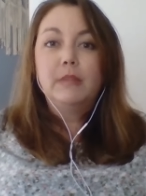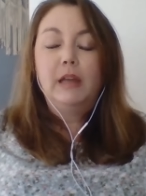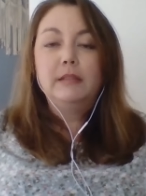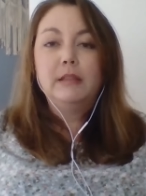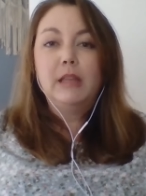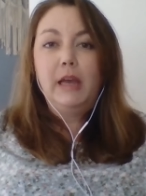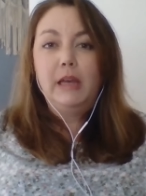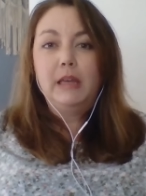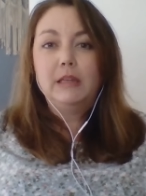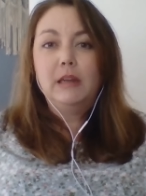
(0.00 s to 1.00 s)
And
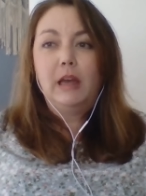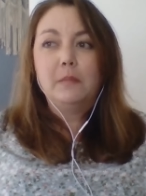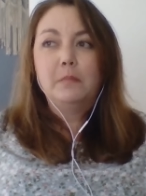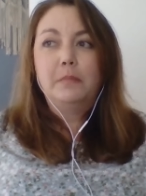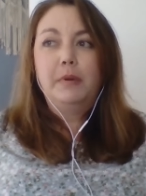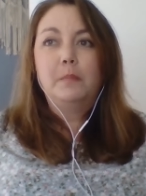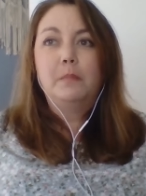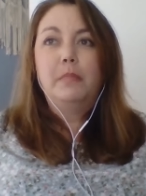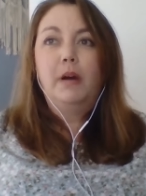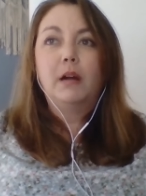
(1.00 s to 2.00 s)
then I'm
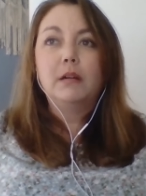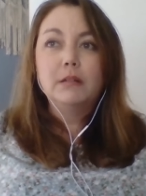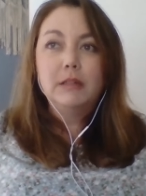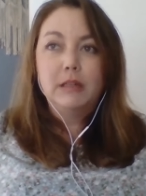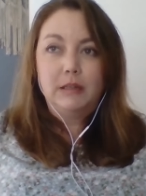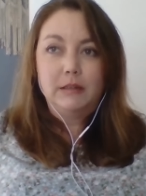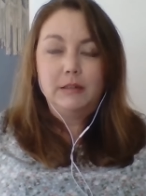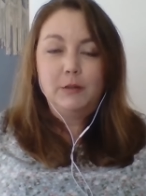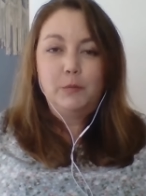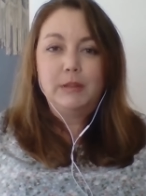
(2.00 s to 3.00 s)

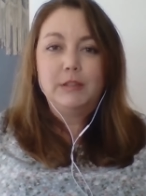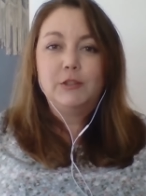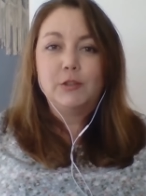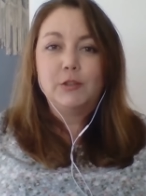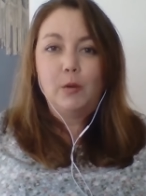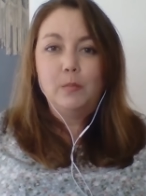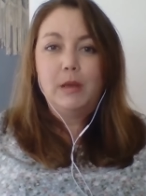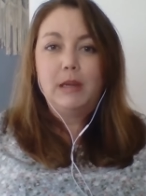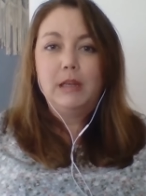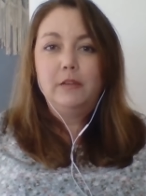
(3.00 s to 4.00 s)
bombarded with so
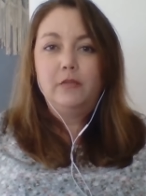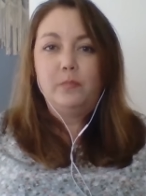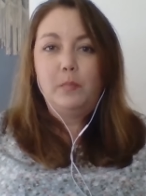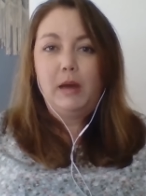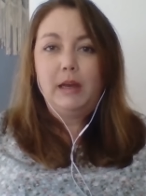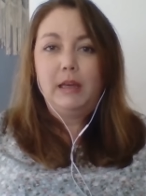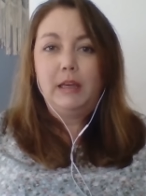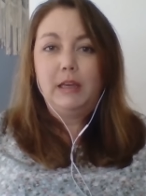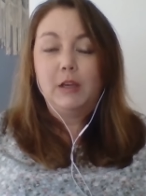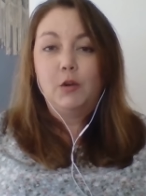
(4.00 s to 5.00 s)
many of
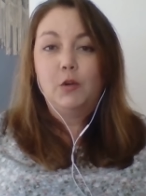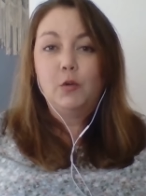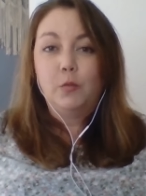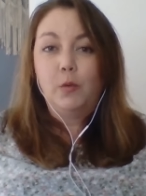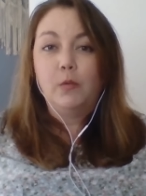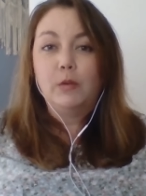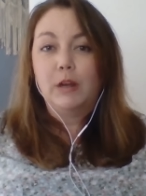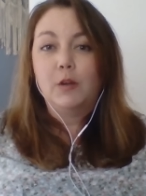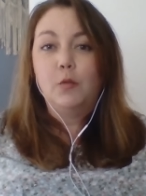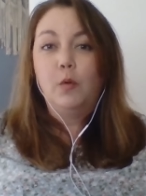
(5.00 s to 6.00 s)
my
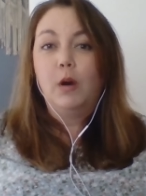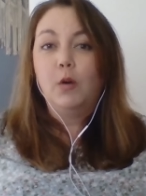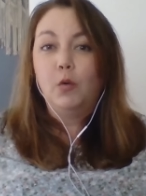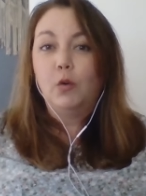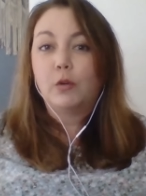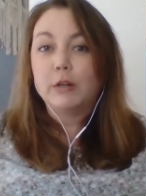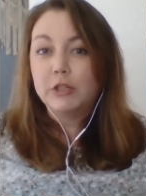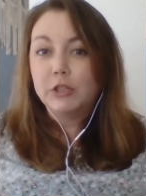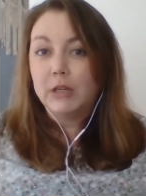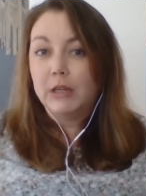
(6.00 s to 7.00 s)
quote-unquote
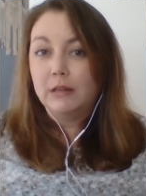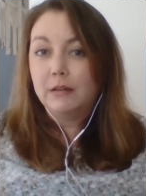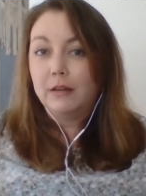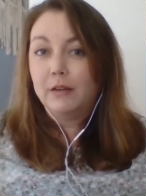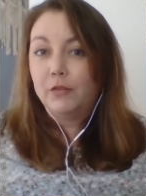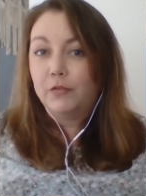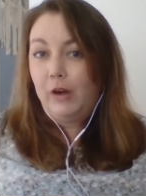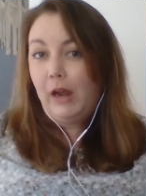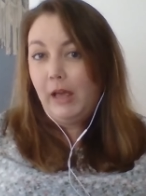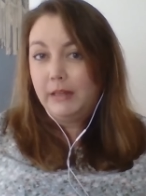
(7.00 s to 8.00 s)
Christian
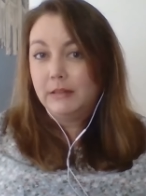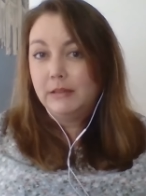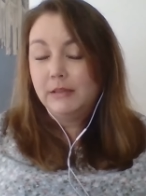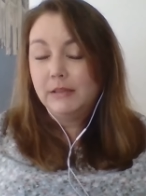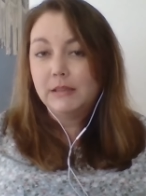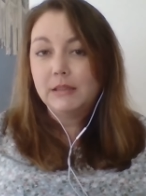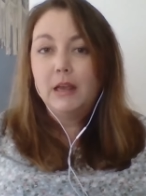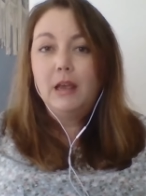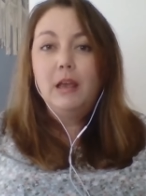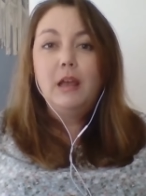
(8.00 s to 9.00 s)
friends
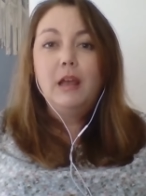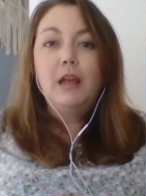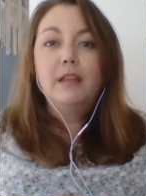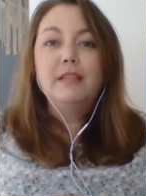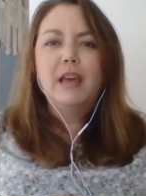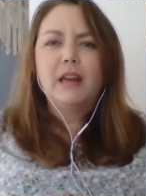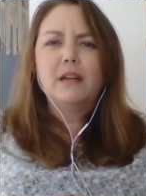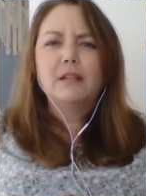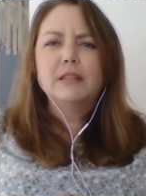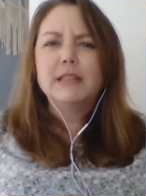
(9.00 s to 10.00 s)
that
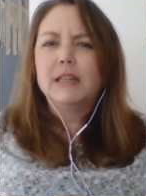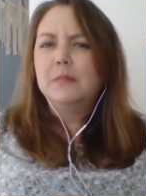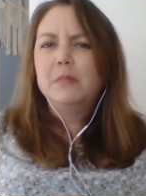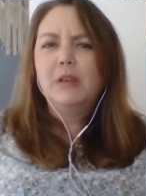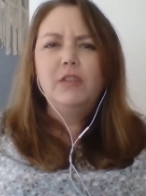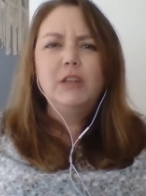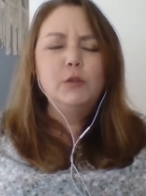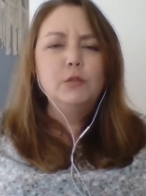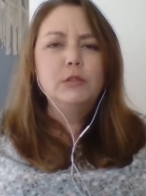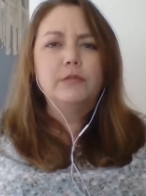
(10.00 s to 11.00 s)
are sending me
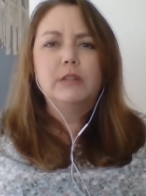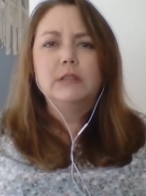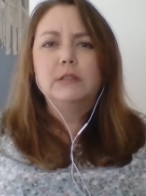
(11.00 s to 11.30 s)
videos of